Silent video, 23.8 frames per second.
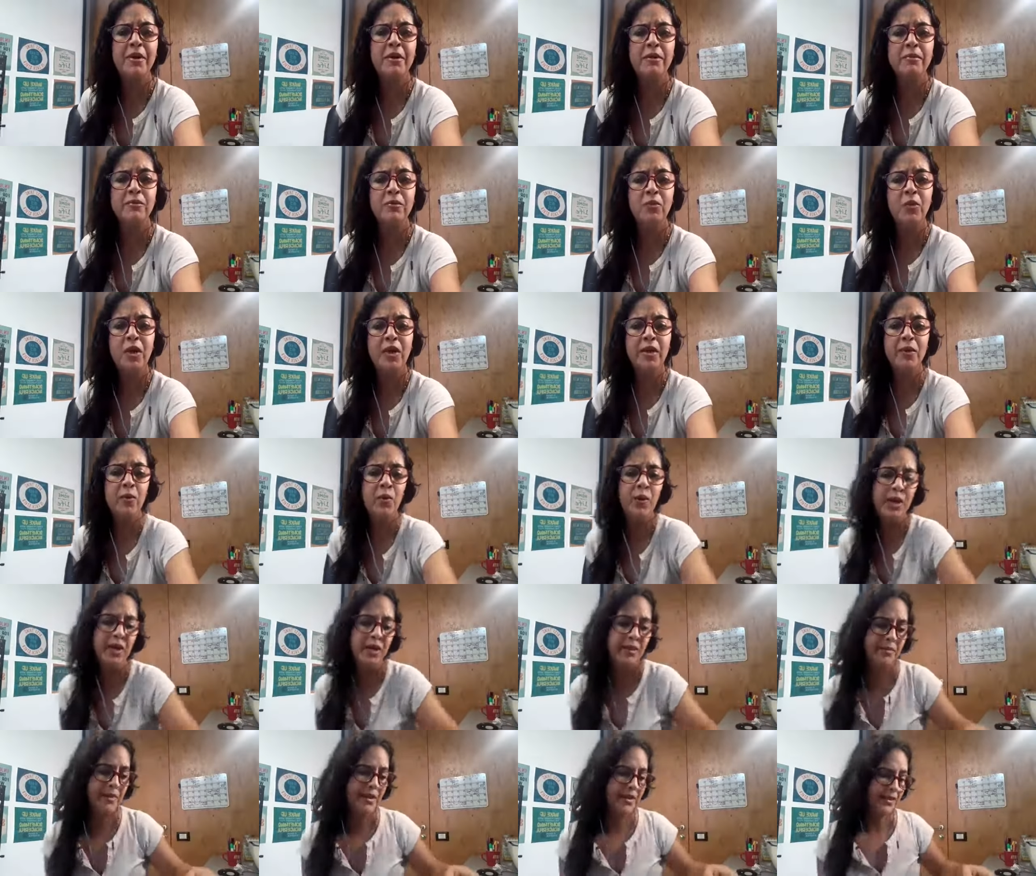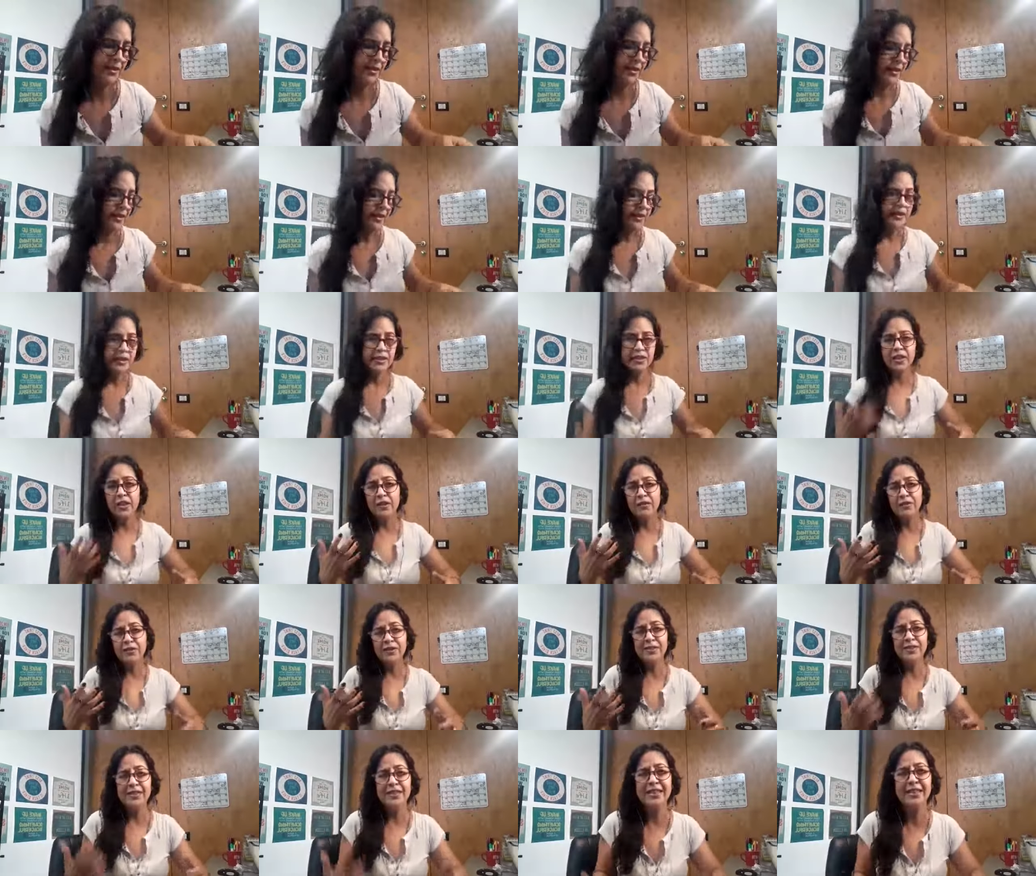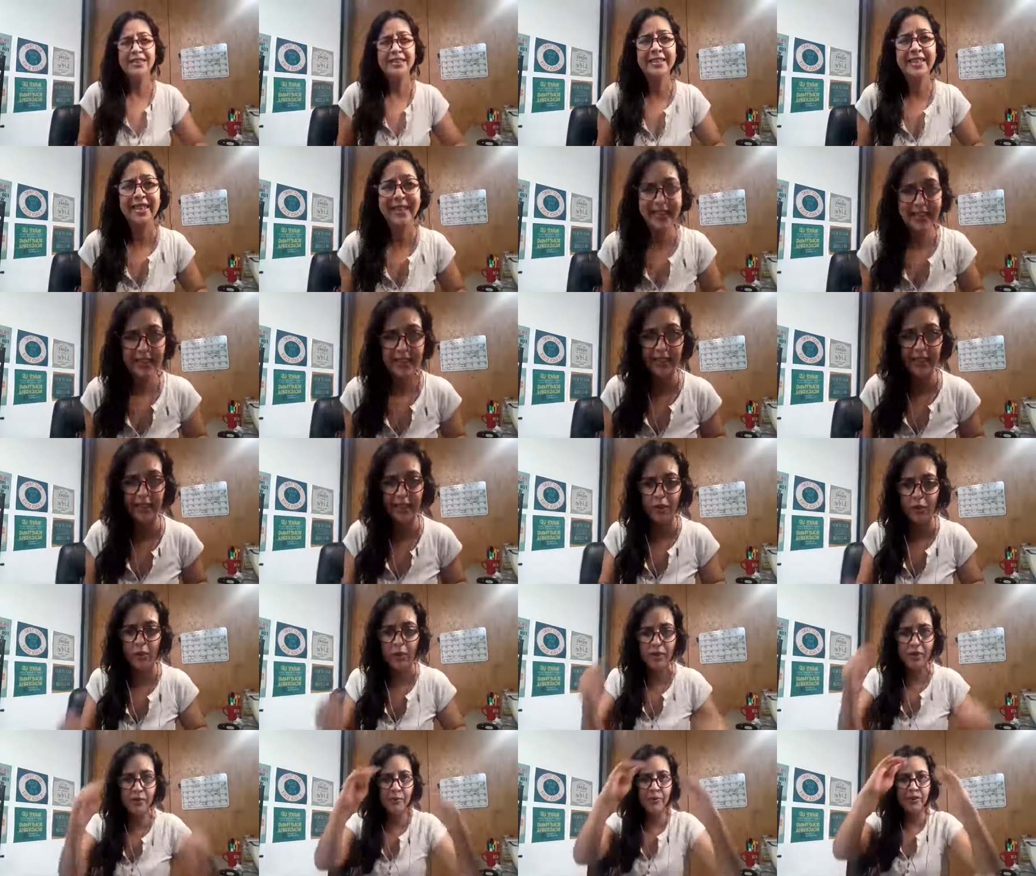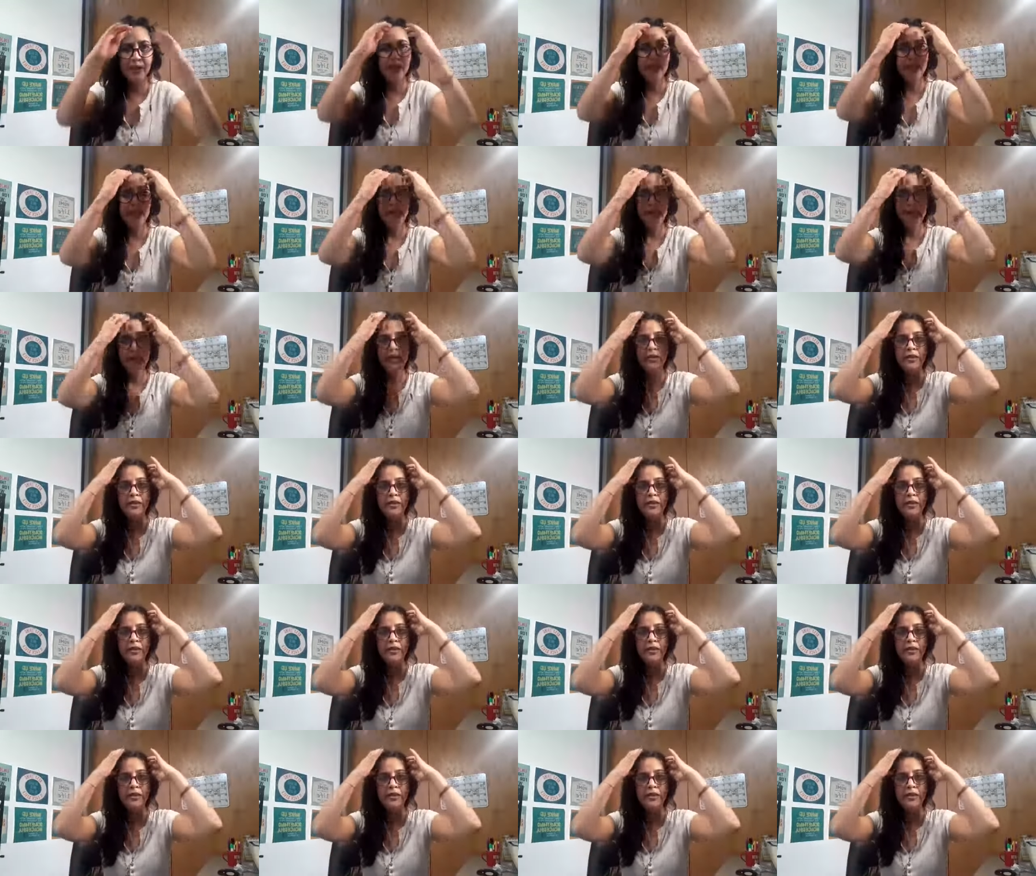I'm, why why am I suffering this again?" And I want to be